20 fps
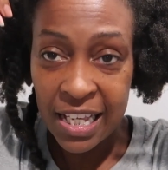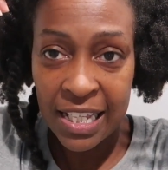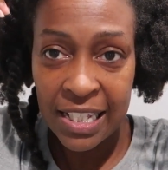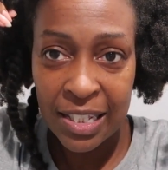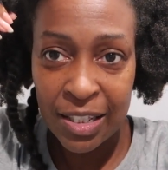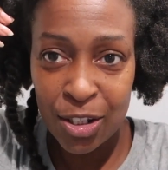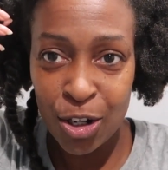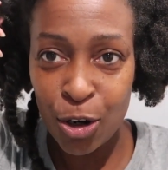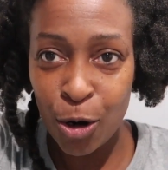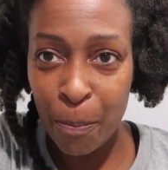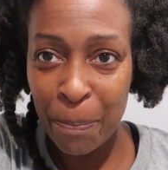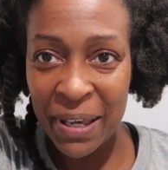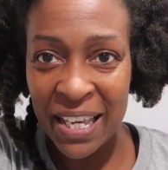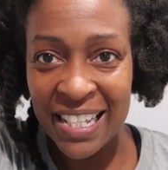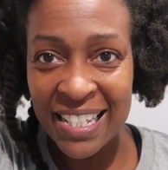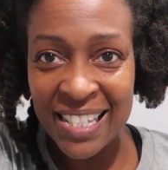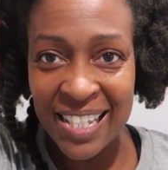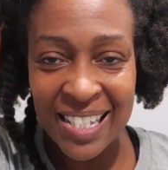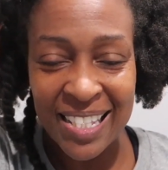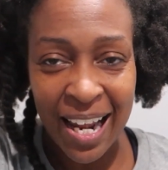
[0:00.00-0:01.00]
These little
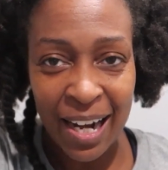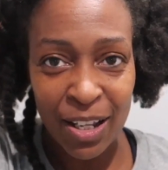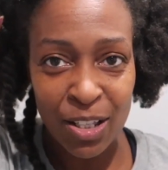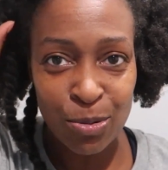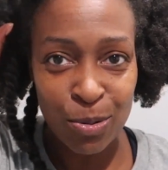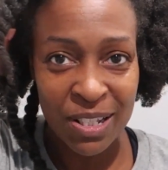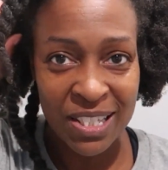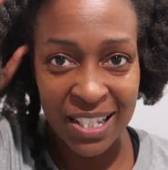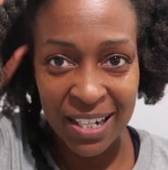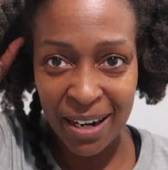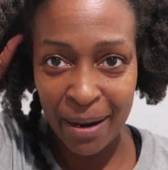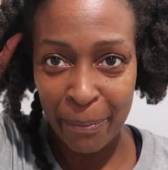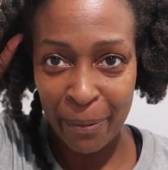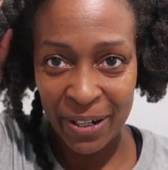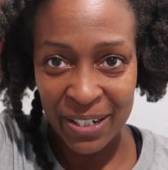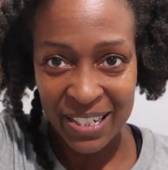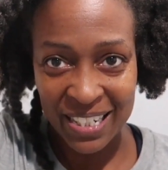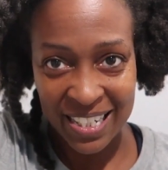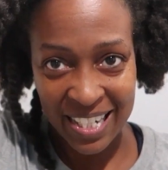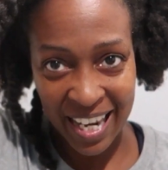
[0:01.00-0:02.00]
pieces that are twisted up
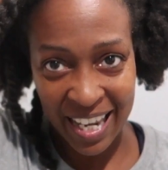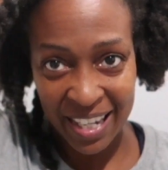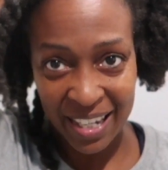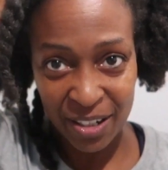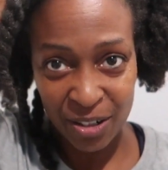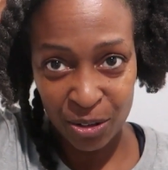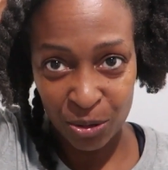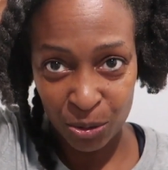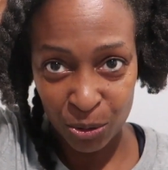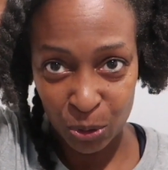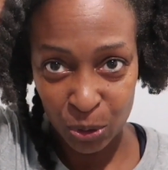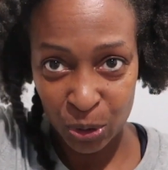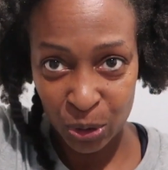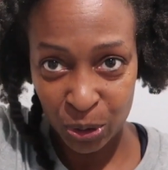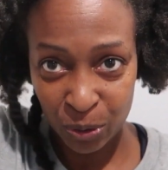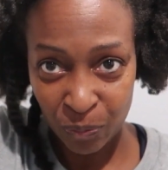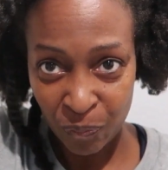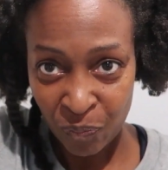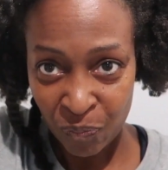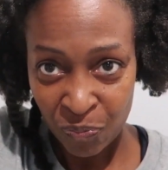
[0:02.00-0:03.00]
are detangled.
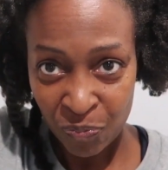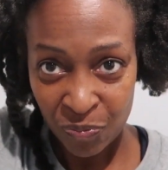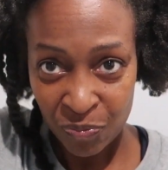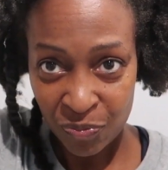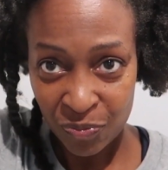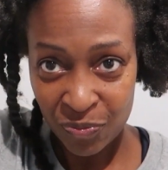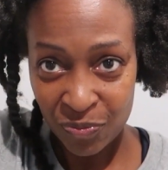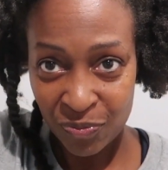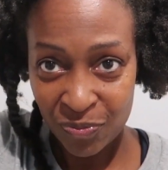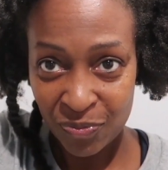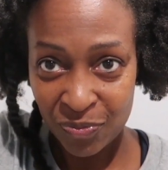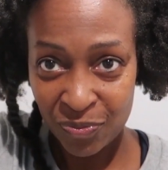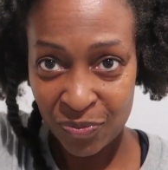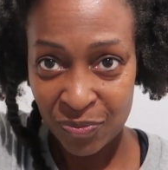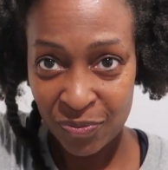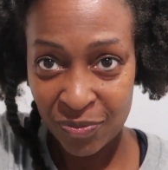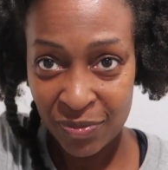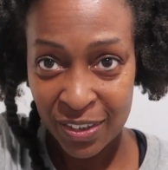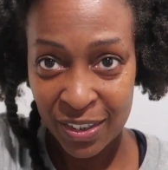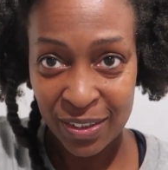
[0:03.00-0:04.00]

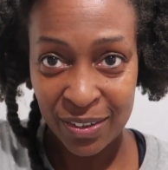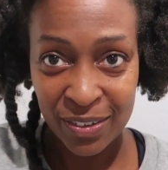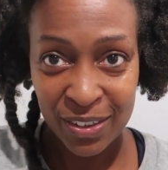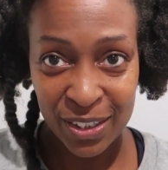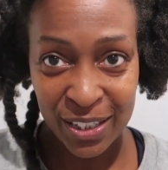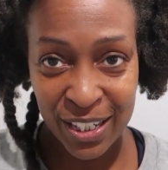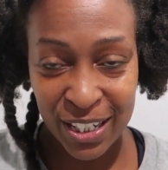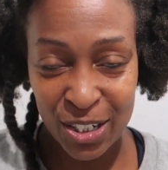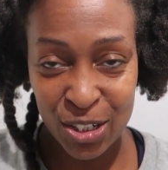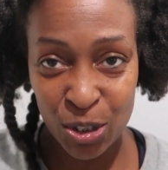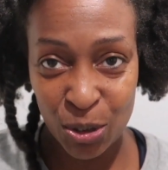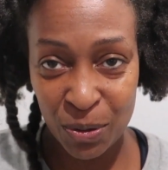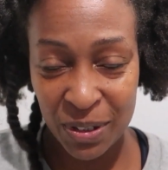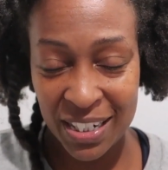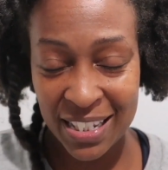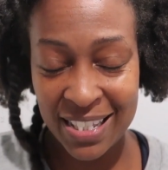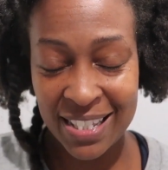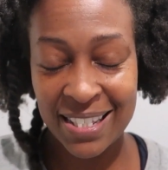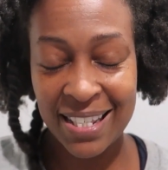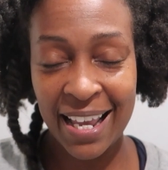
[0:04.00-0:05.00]
Oh, You gotta do
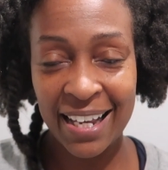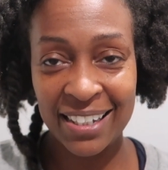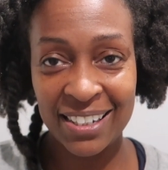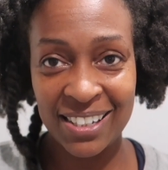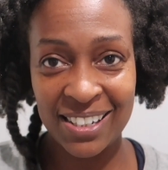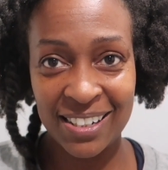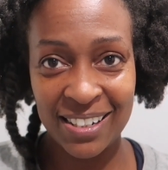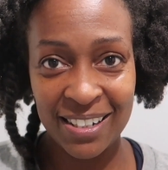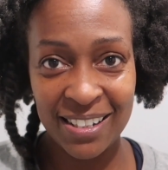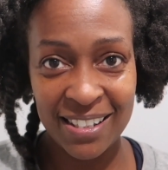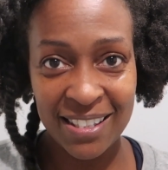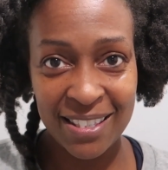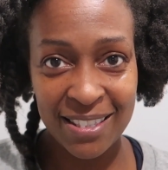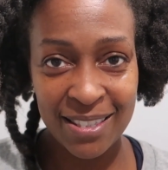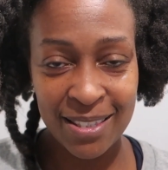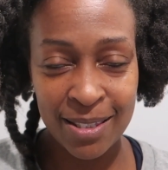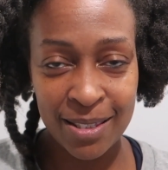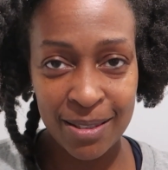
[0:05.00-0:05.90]
it in sections.